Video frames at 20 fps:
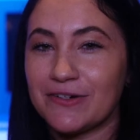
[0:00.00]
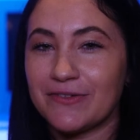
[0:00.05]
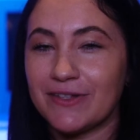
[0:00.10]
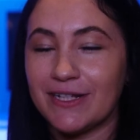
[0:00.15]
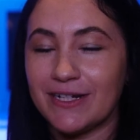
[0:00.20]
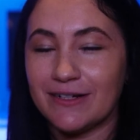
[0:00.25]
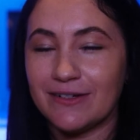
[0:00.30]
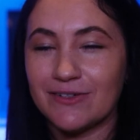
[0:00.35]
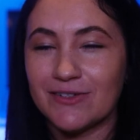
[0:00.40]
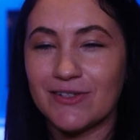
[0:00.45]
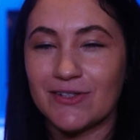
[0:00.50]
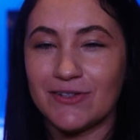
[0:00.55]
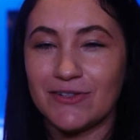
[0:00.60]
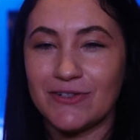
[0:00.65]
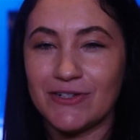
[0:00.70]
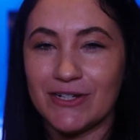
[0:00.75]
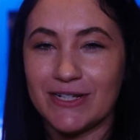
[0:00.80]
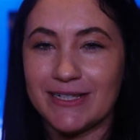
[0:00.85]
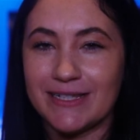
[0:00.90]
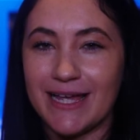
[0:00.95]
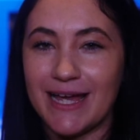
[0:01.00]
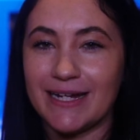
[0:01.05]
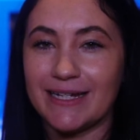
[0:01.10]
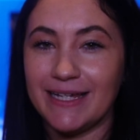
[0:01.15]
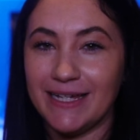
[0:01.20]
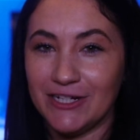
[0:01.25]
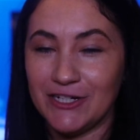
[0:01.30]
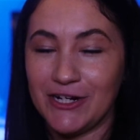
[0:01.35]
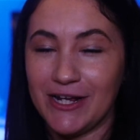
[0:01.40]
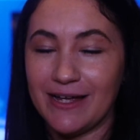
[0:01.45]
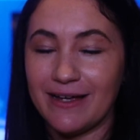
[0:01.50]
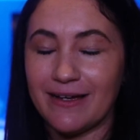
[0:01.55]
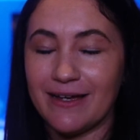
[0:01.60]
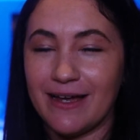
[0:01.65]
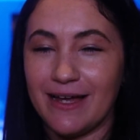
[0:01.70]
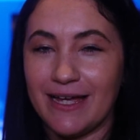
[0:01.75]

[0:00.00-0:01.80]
of Clinical Solutions at KitCheck.